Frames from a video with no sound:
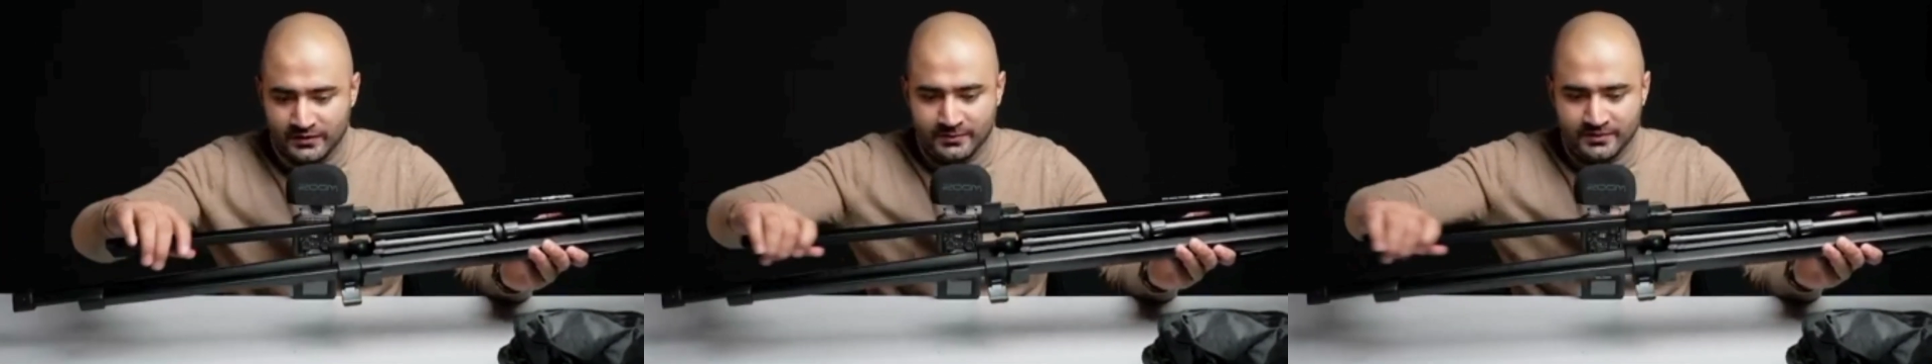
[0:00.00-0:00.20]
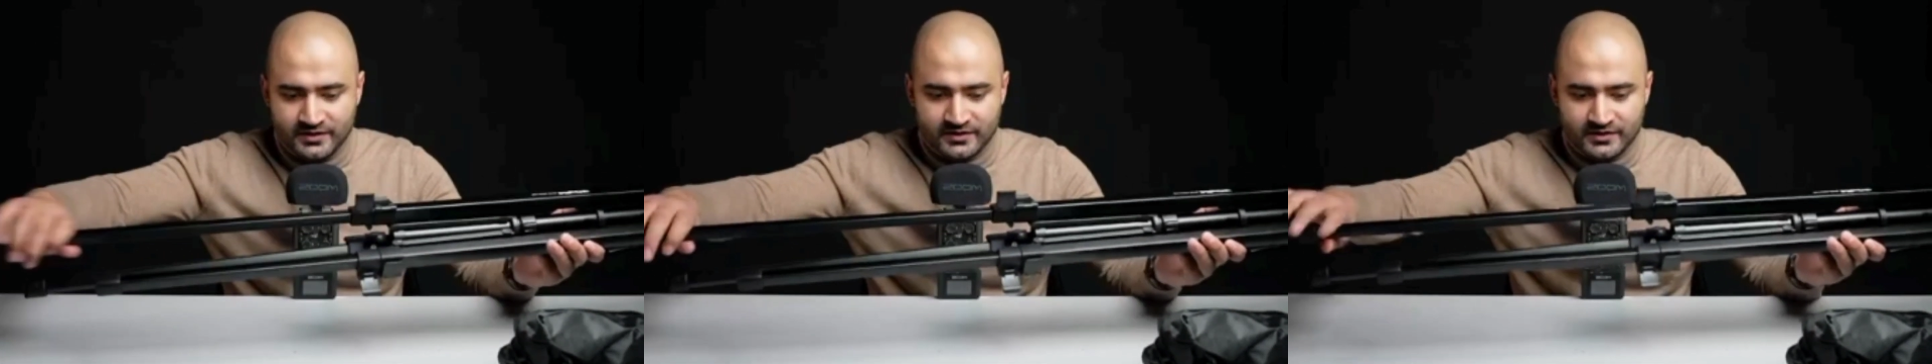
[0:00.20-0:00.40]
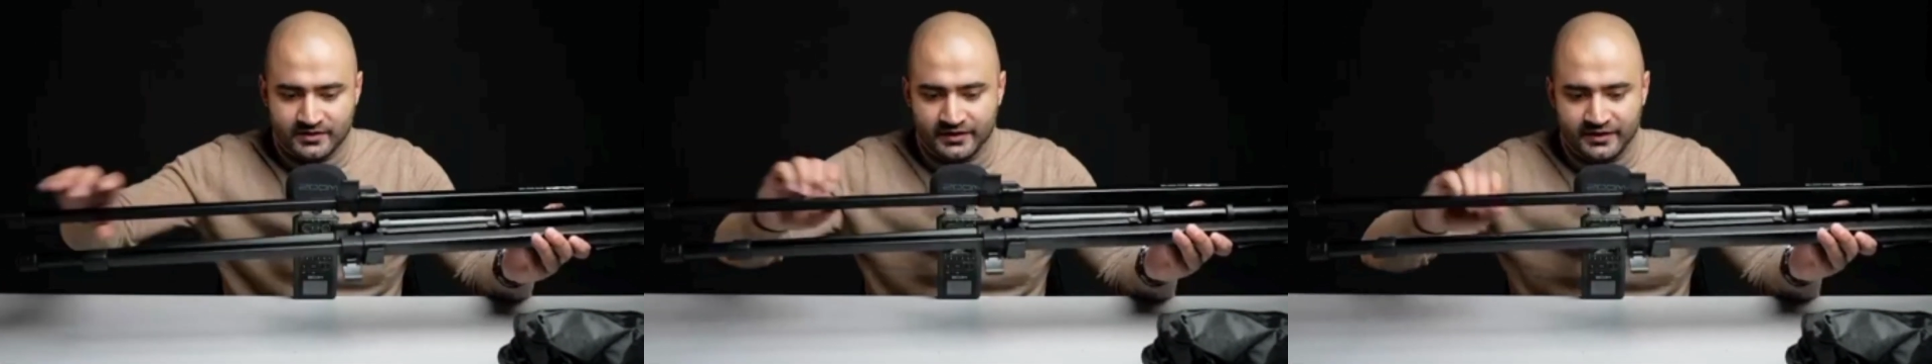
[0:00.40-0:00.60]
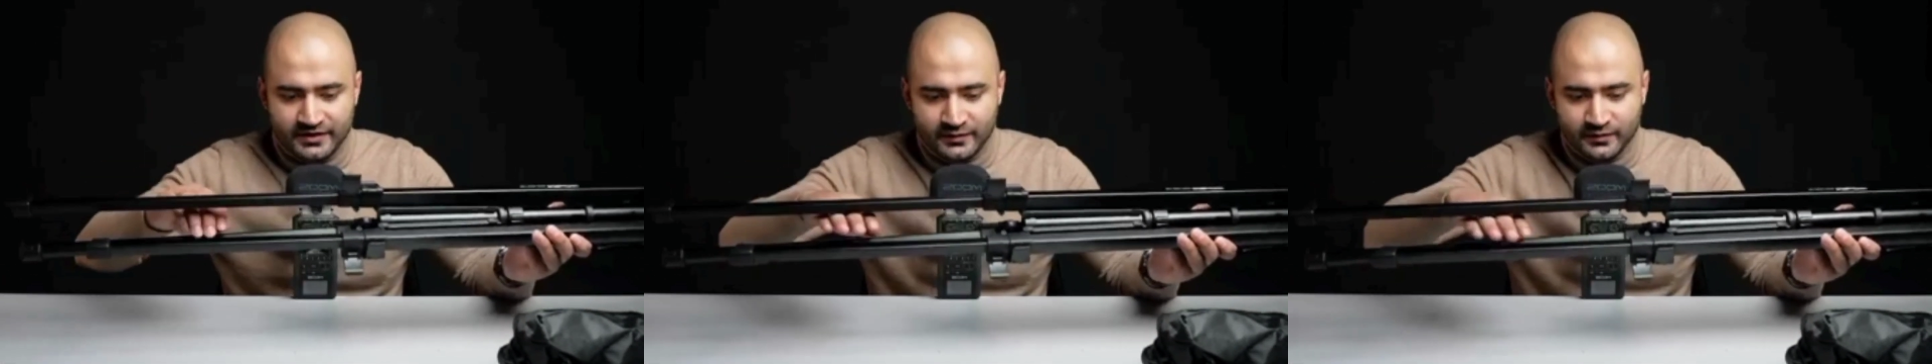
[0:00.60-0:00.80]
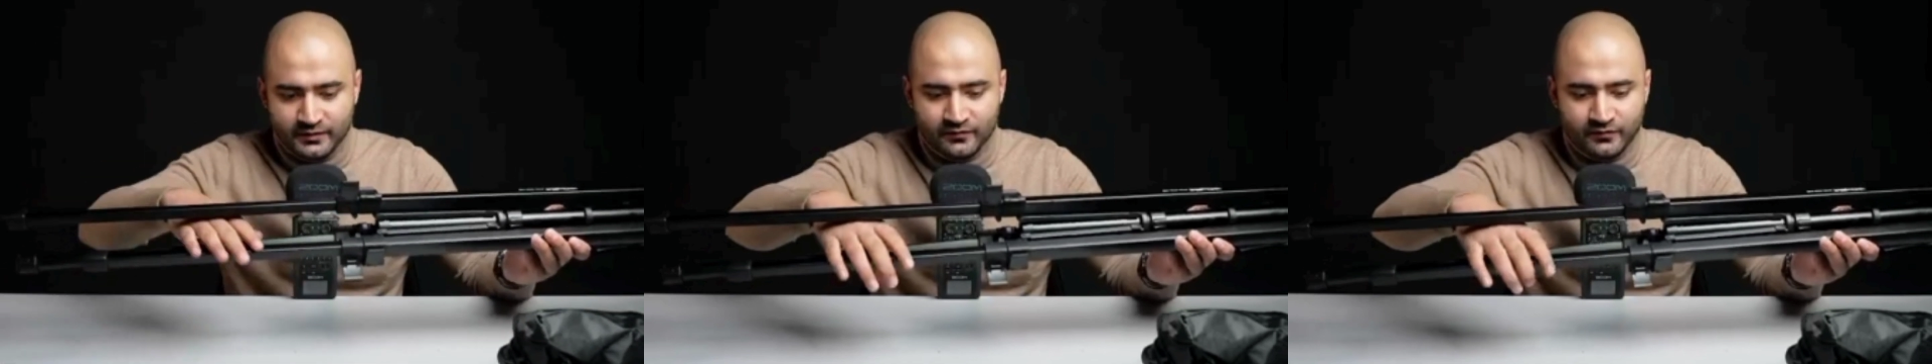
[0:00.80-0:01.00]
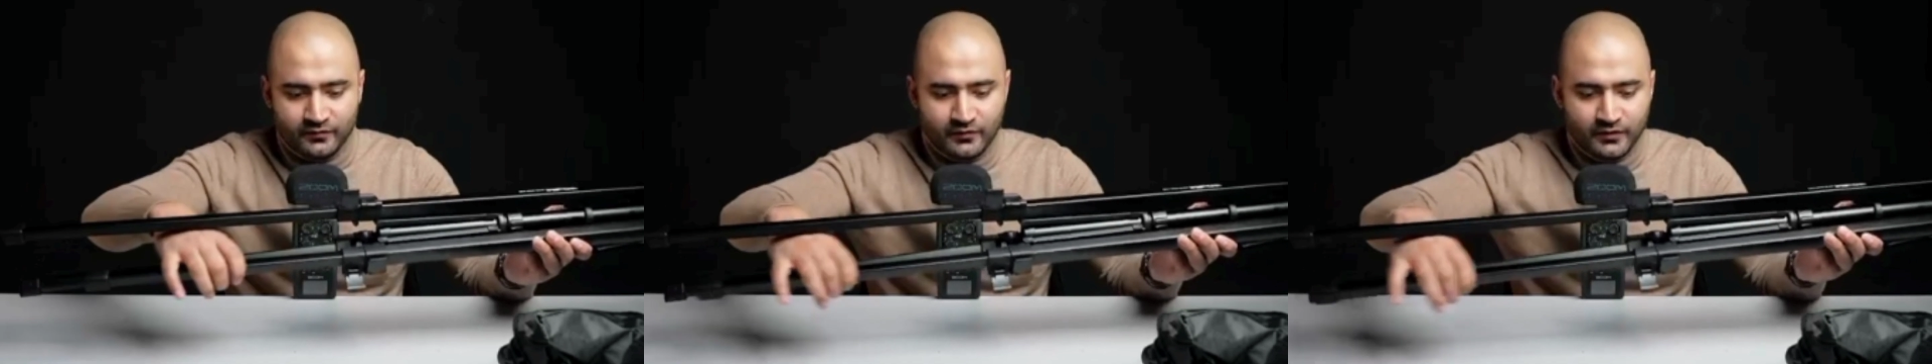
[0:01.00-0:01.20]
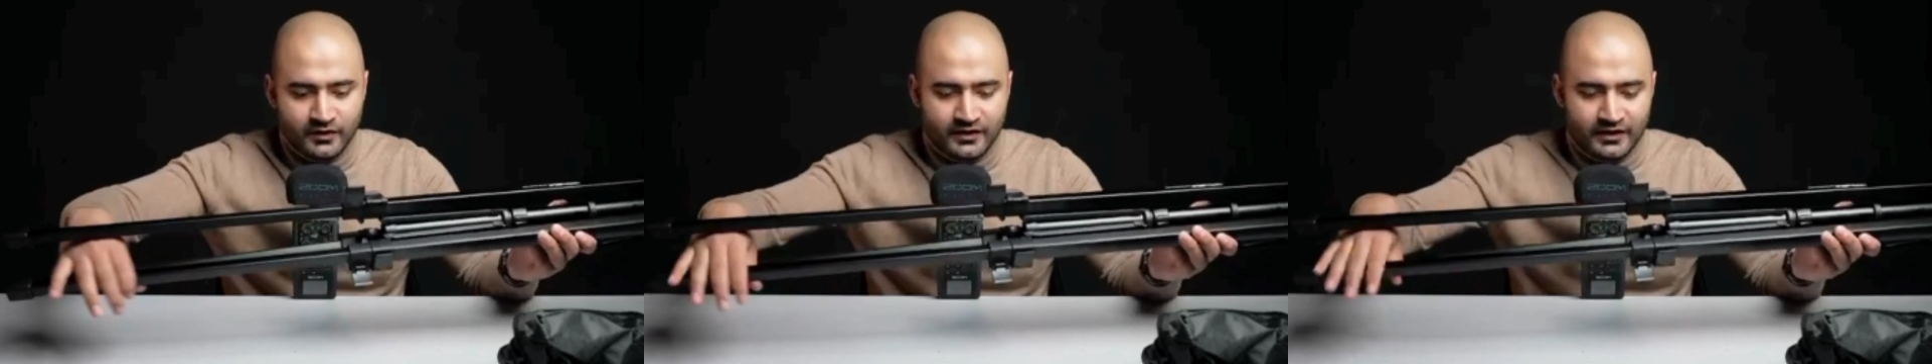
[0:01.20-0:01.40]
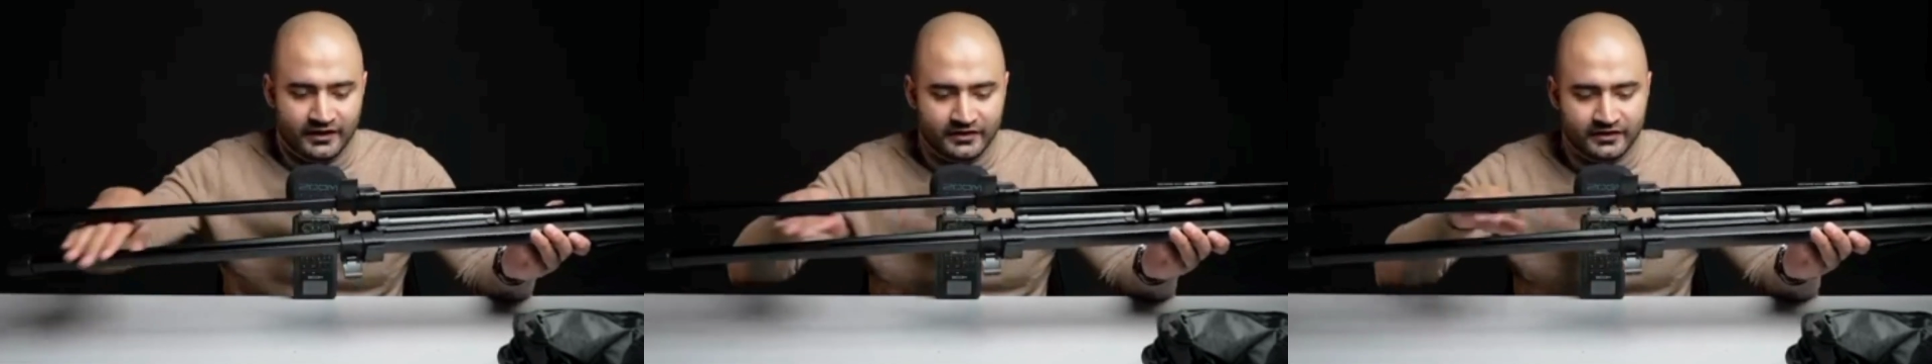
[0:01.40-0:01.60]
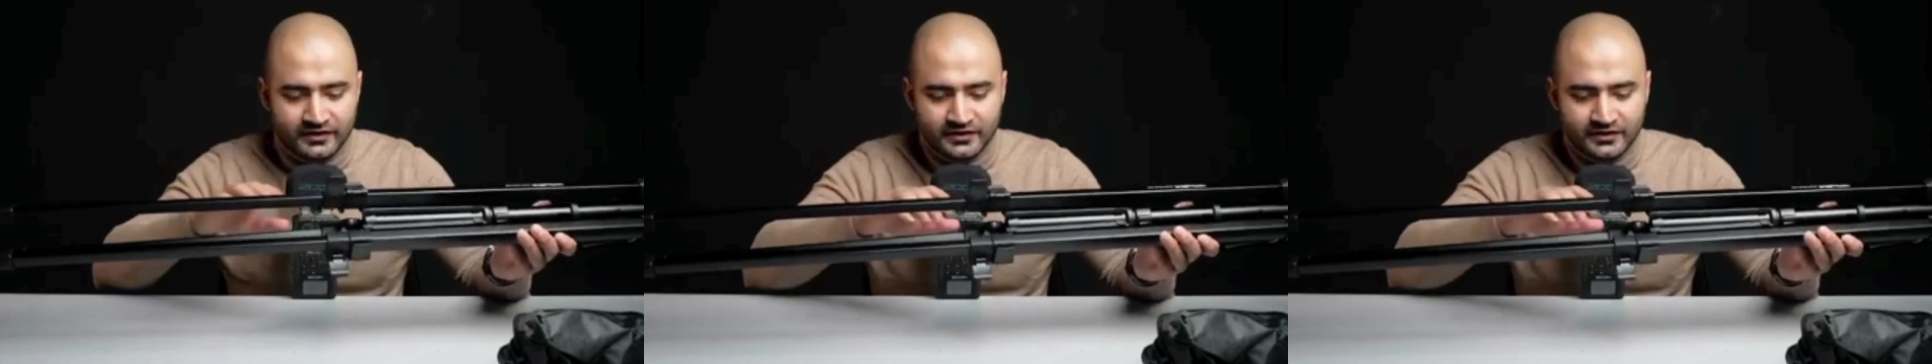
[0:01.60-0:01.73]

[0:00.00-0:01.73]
just take it to the full length.